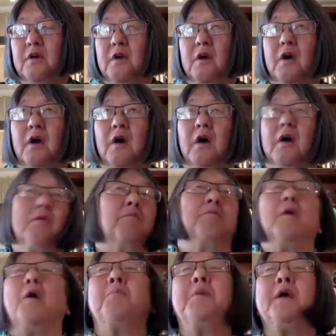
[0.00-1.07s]

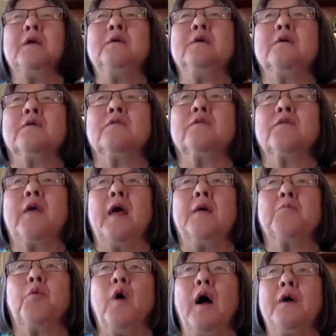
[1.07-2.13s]
opinions and
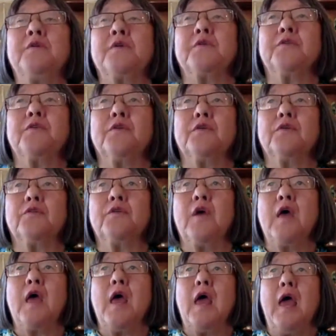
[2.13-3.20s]
practices,
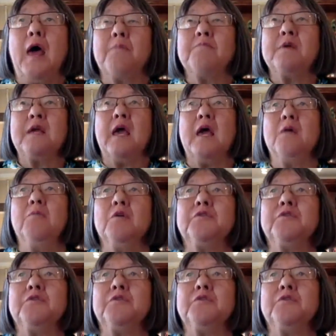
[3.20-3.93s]
and be able to